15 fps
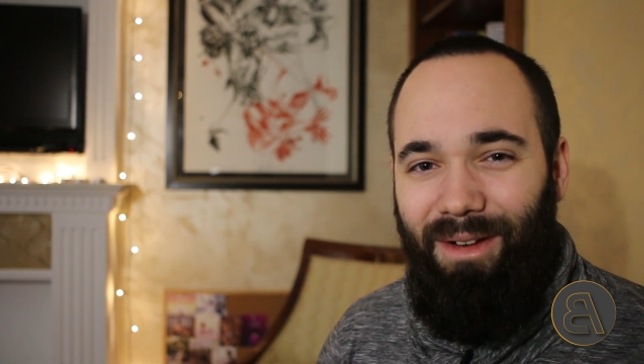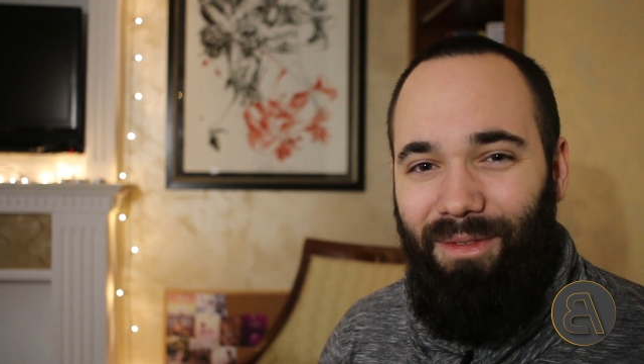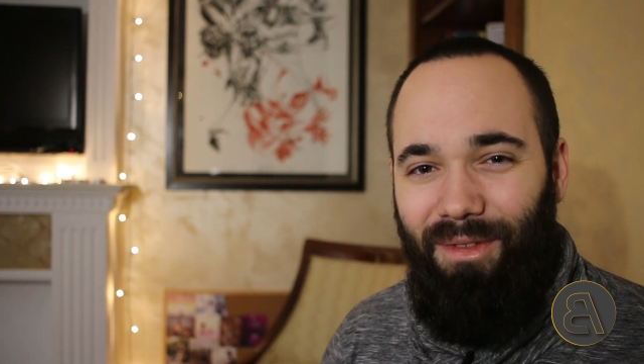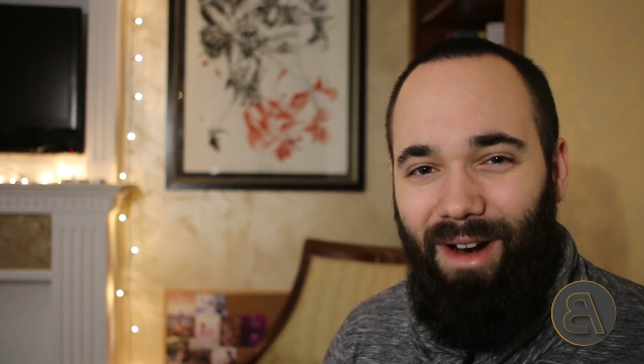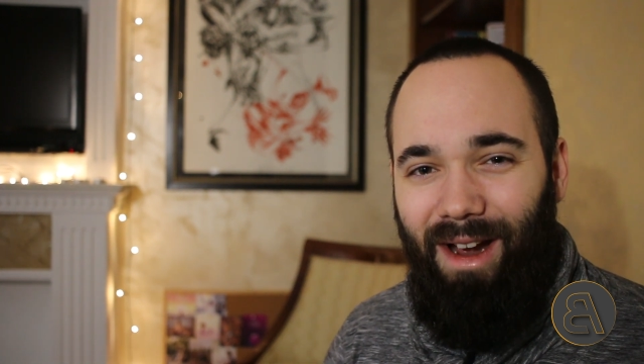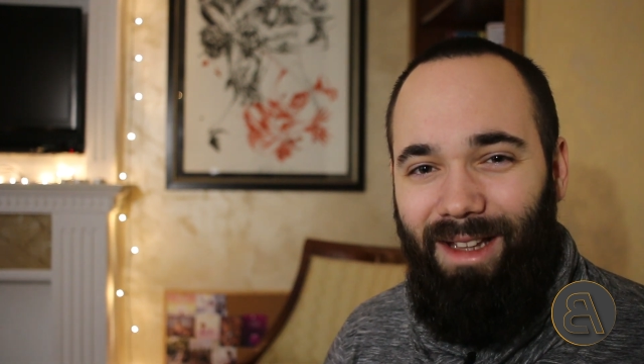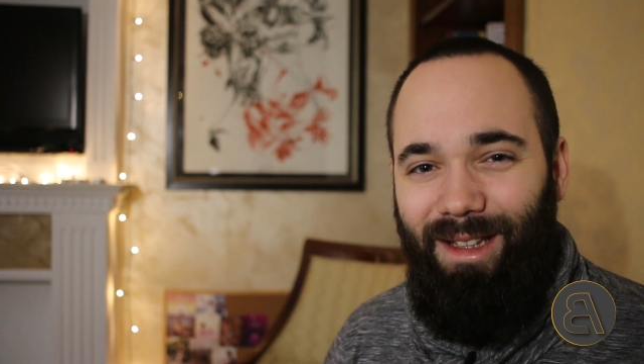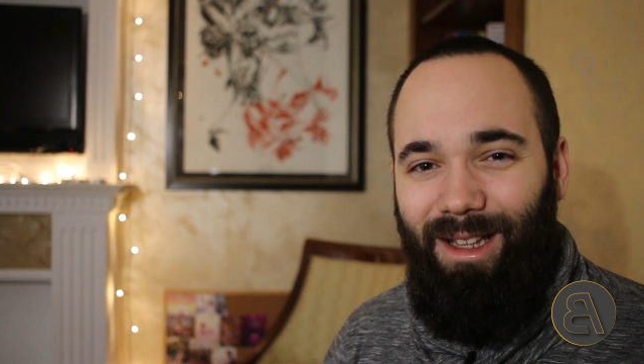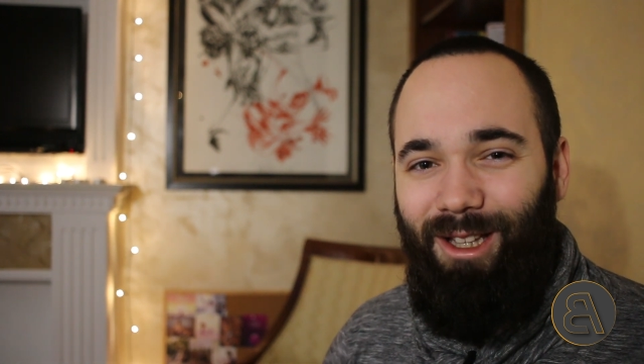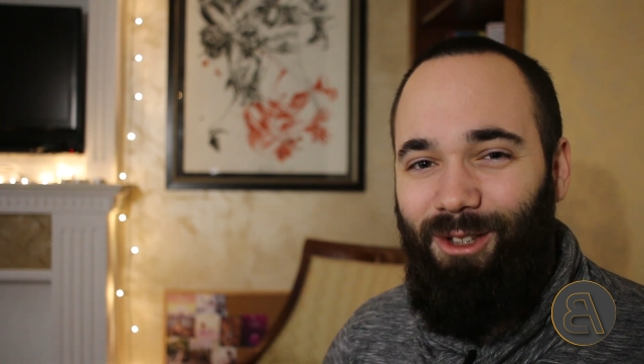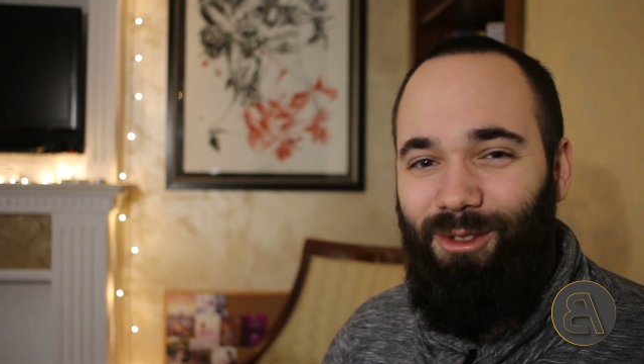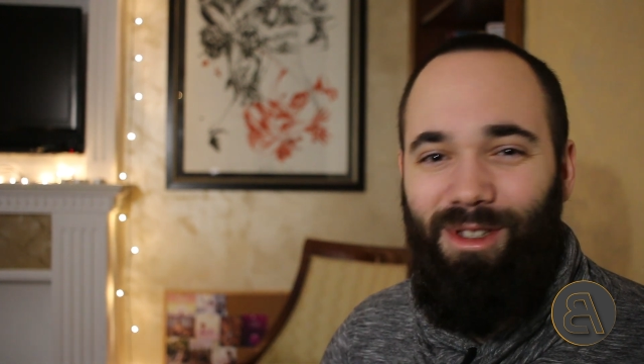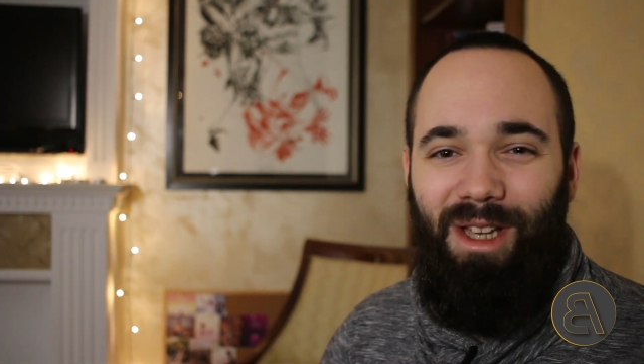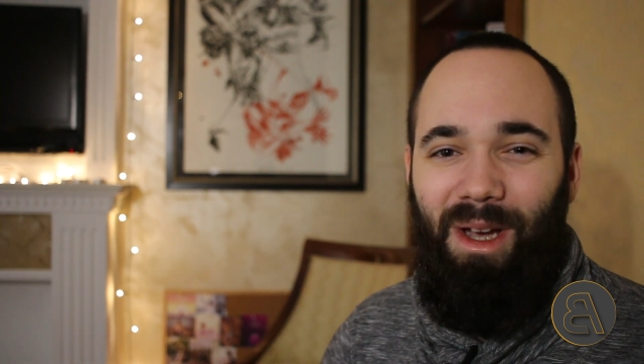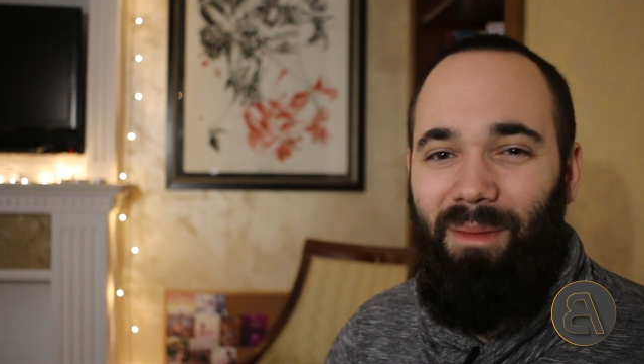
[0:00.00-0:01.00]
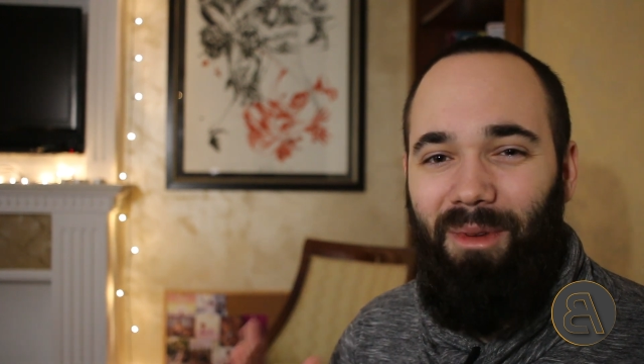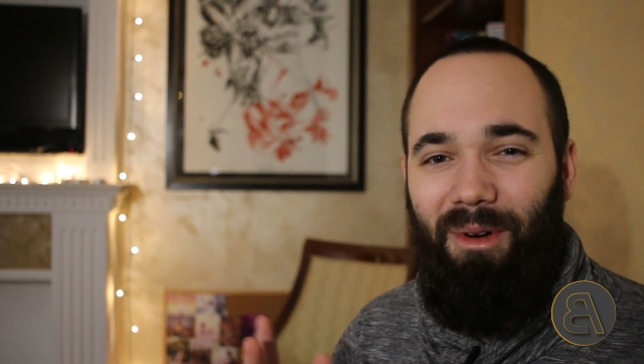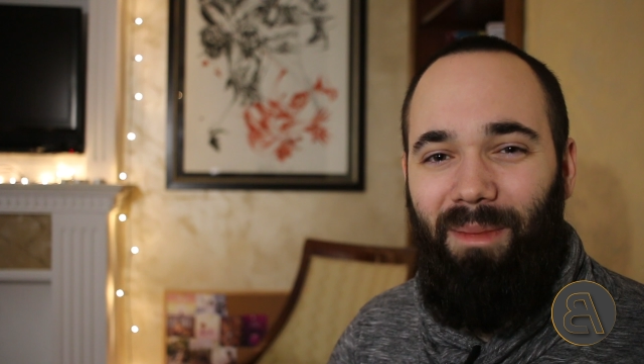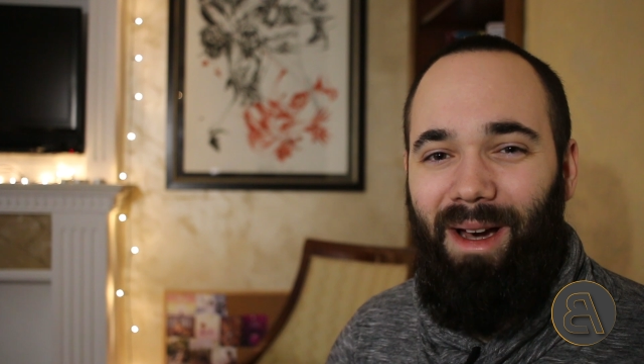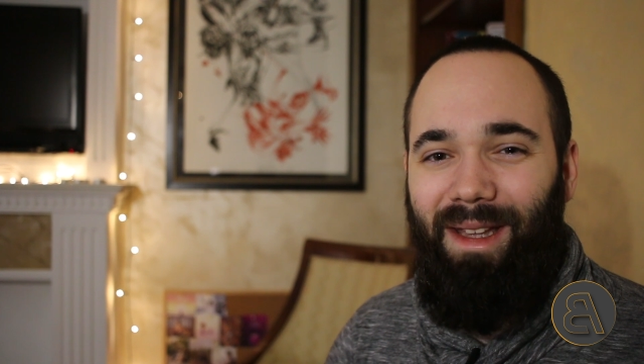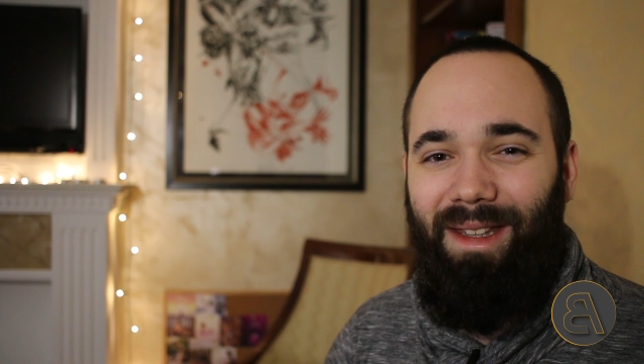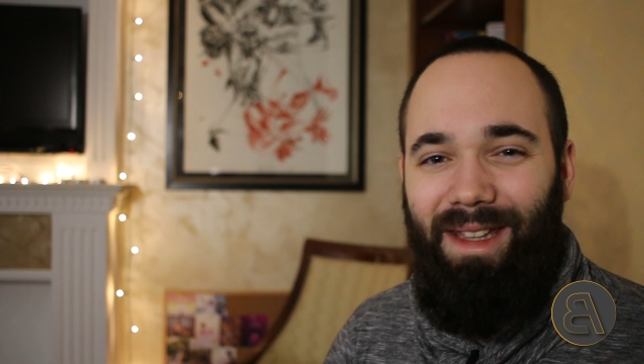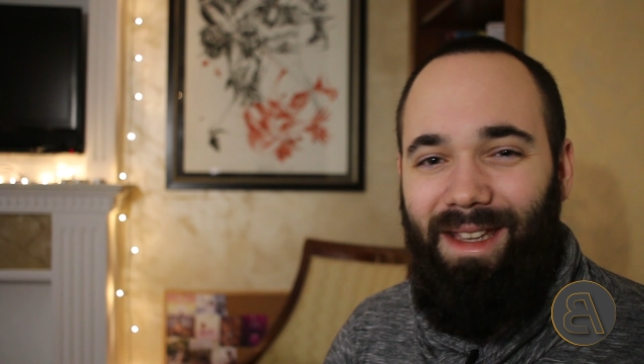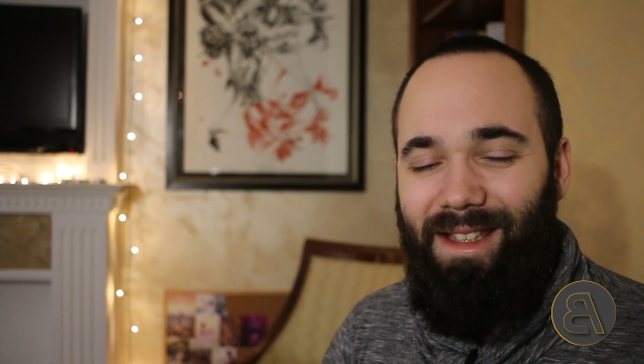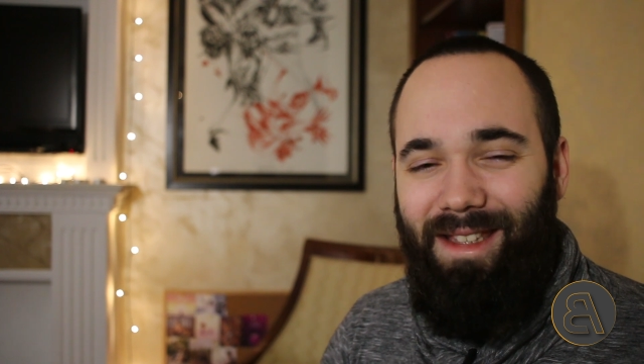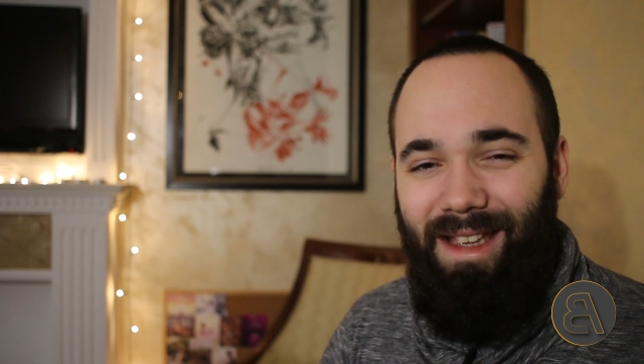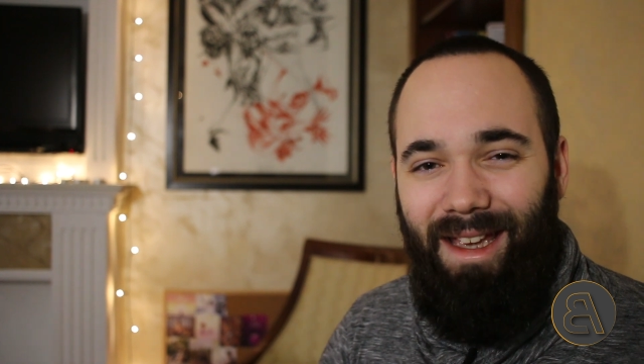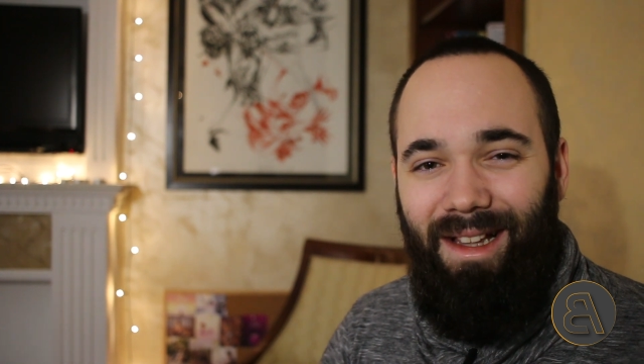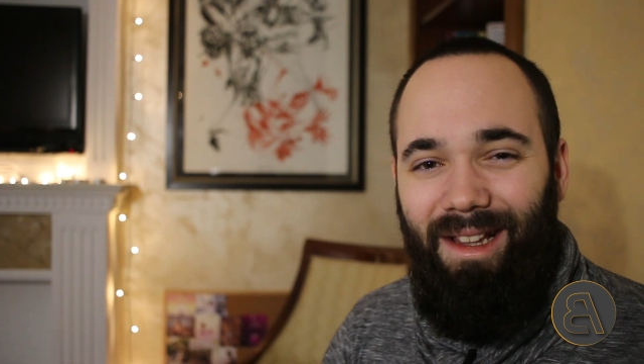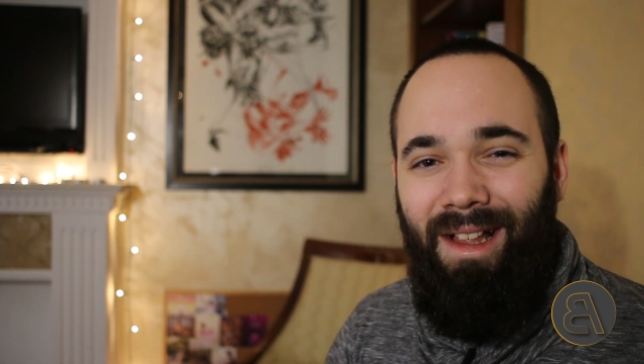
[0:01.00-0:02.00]
Friday to Cyber Monday
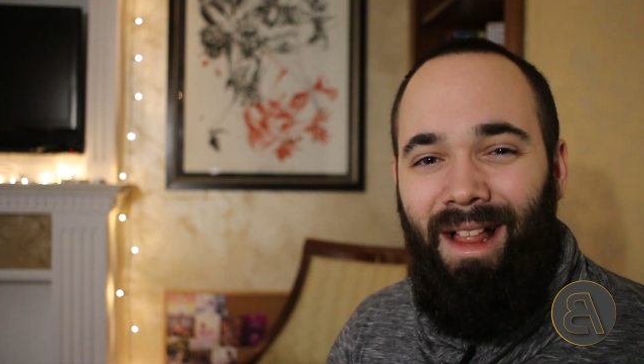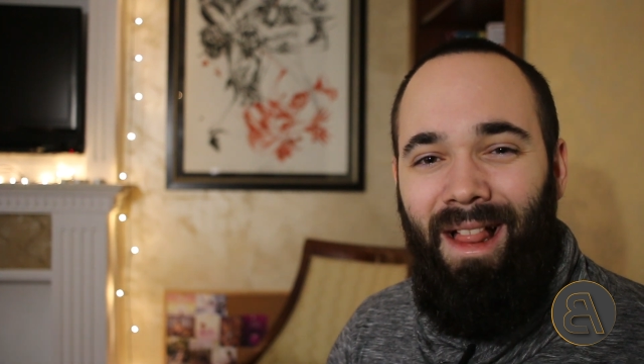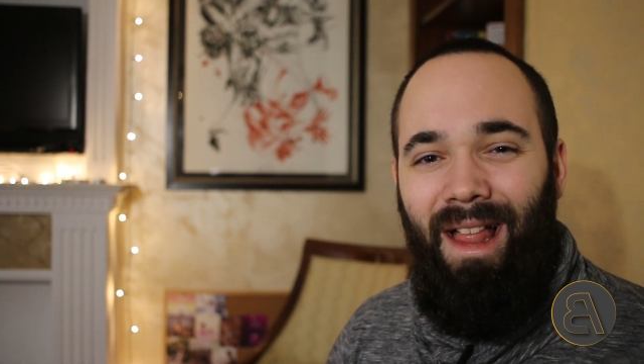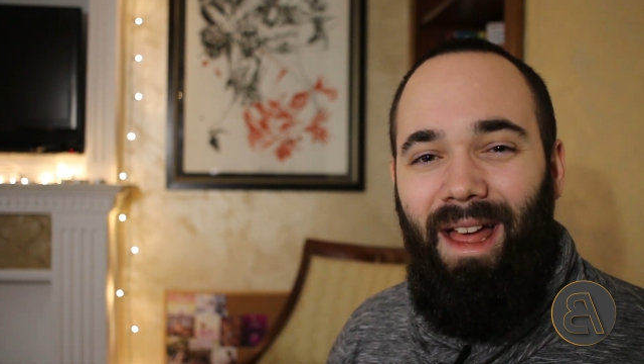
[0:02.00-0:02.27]
sale.